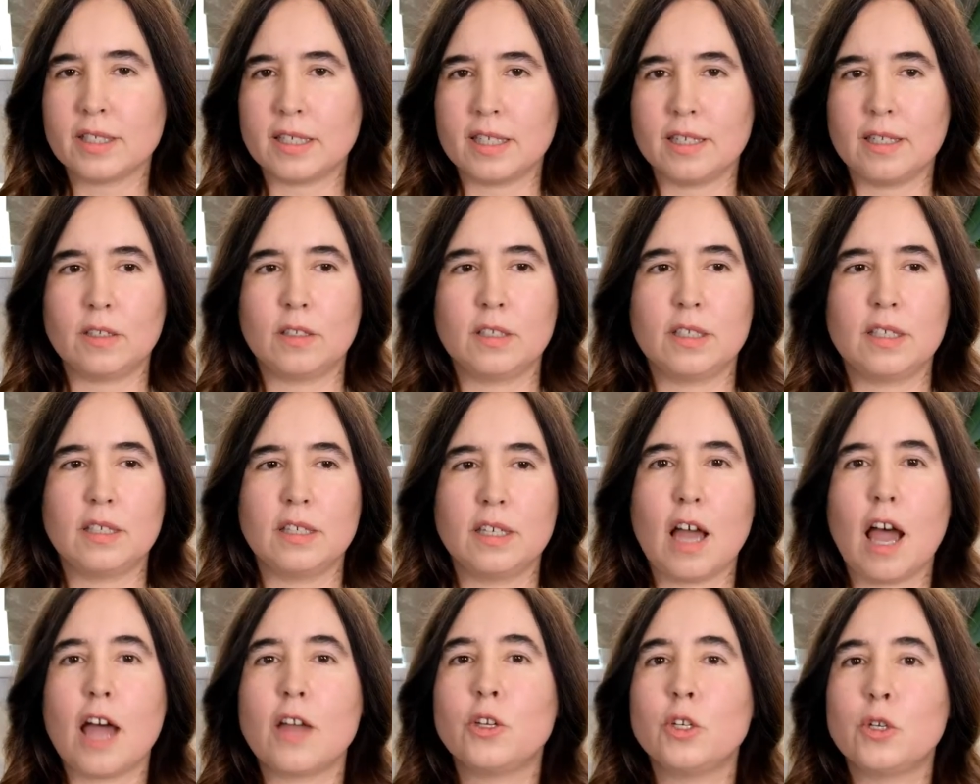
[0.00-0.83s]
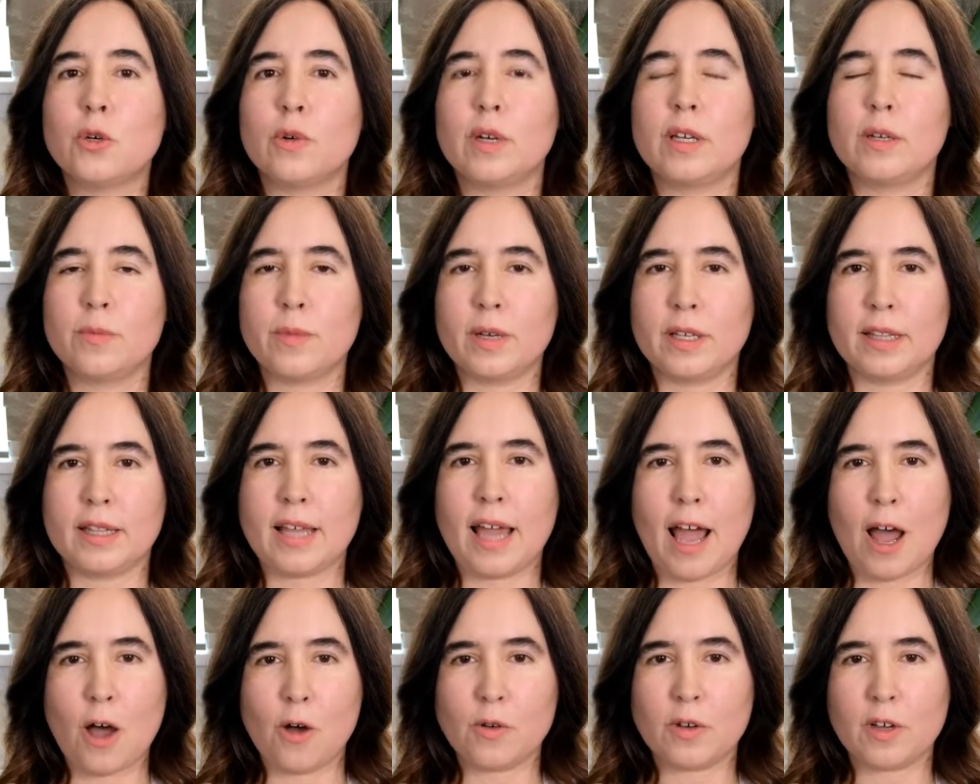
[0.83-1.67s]
and not knowing what
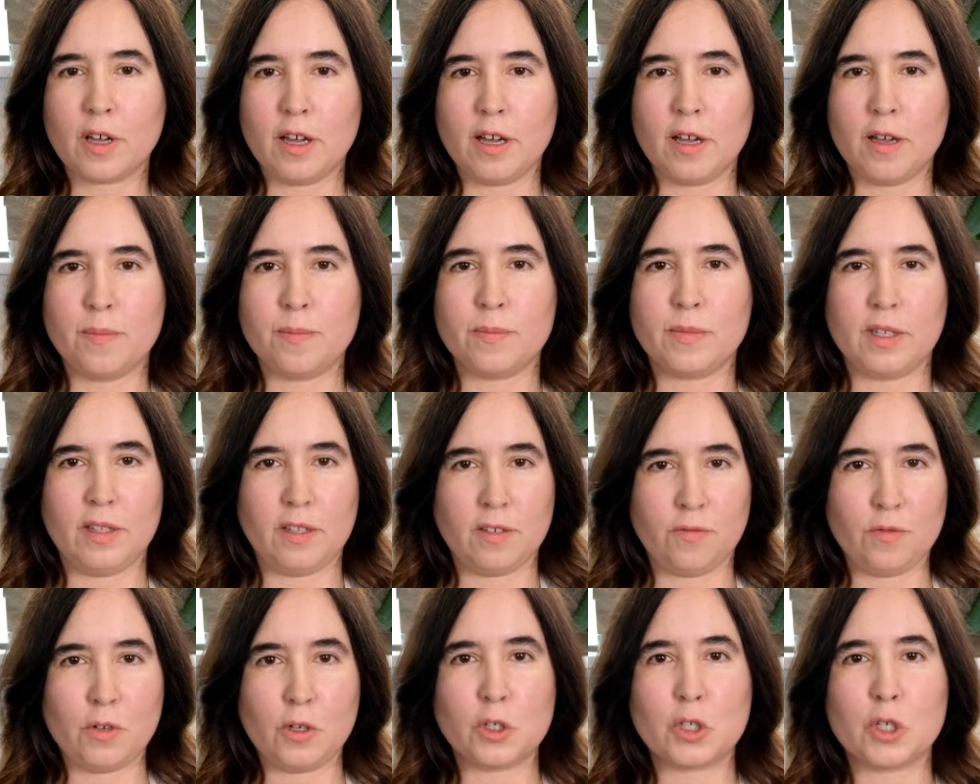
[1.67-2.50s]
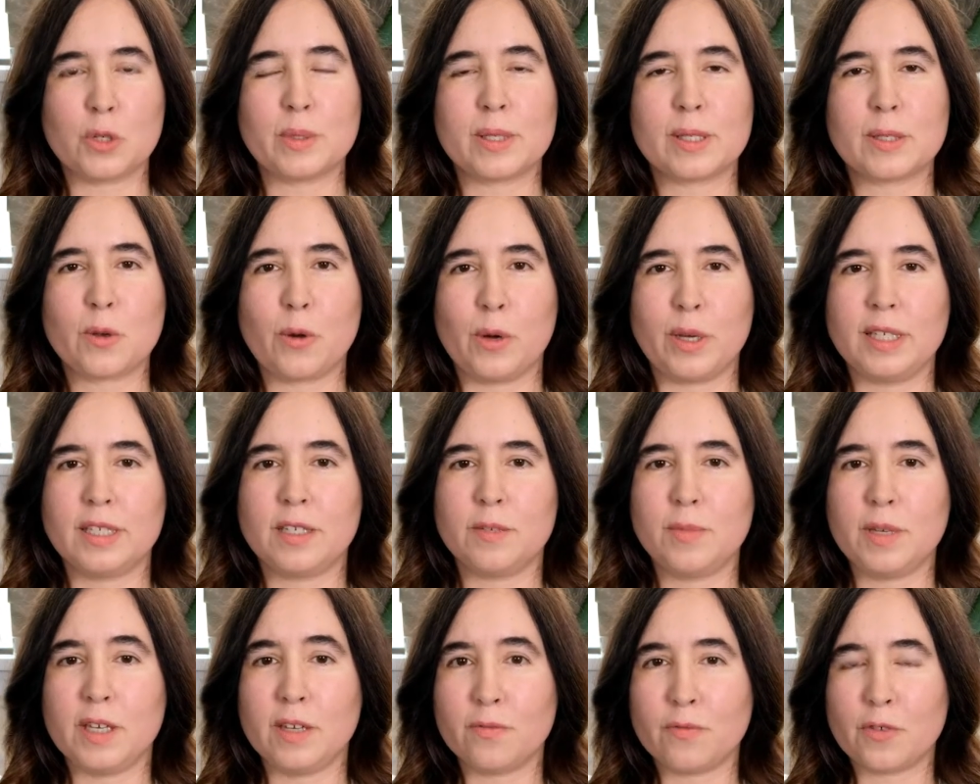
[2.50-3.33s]
the outcome in the future was going to
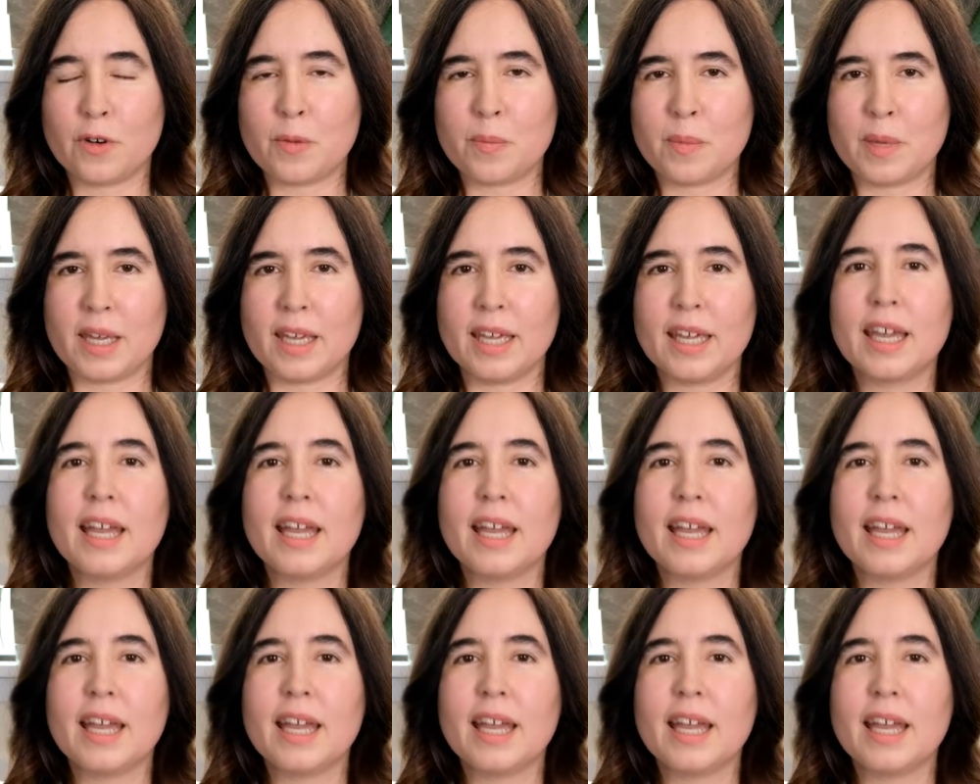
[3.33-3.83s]
be for me.